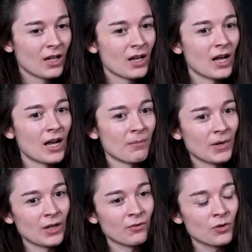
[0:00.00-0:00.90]

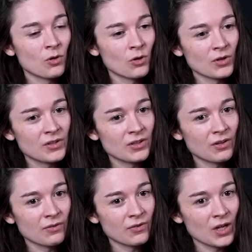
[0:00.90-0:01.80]
And of course,
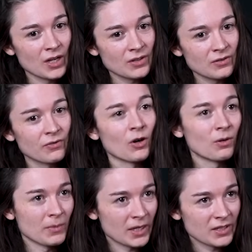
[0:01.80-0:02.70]
the first
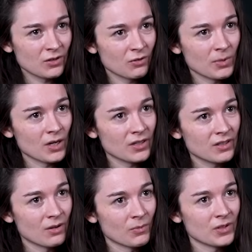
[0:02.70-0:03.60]
foreign minister of
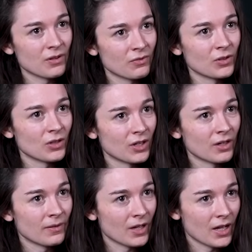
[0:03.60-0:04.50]
Pakistan was
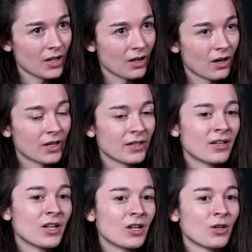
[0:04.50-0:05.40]
Zia-ul-Haq Khan,
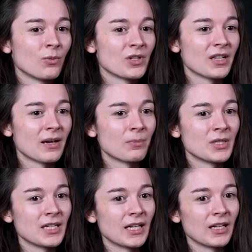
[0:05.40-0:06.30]
who was an
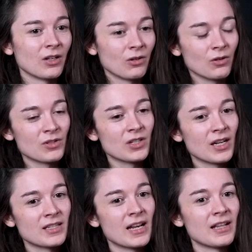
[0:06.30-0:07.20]
Ahmadi, who used to
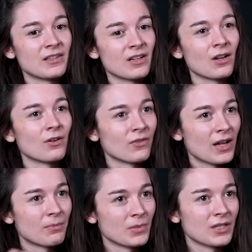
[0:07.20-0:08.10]
attend kind of
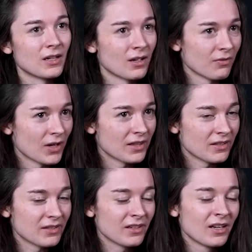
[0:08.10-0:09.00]
Ahmadiyya
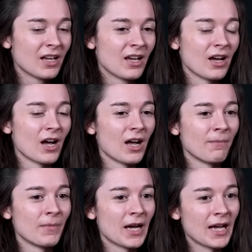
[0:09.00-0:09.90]
events.
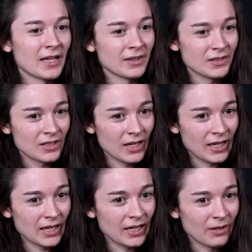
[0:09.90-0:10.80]
And
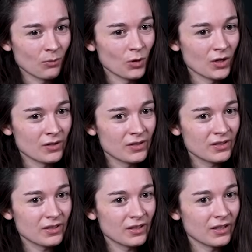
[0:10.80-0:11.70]
he
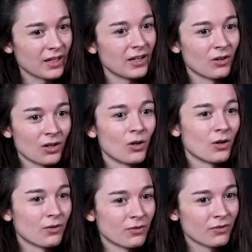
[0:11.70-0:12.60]
got a lot
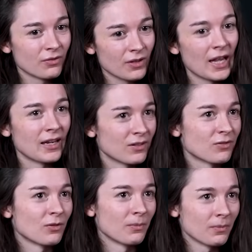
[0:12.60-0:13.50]
of hate
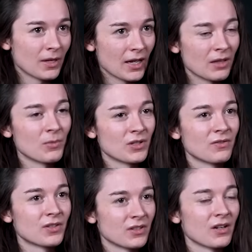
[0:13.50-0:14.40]
from elements
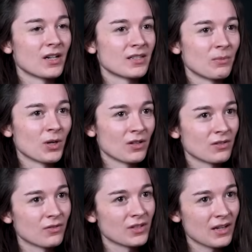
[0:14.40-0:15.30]
of society because
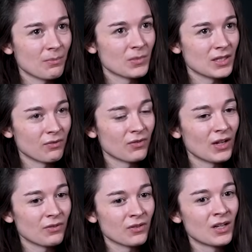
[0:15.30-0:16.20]
of his Ahmadi
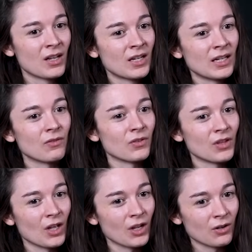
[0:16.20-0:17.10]
faith, even
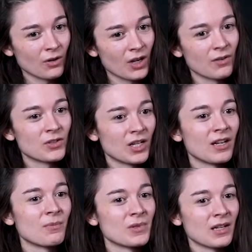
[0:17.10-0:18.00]
though kind of
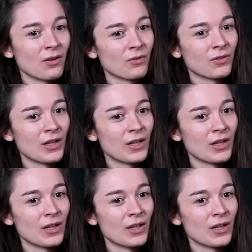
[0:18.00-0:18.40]
Jinnah himself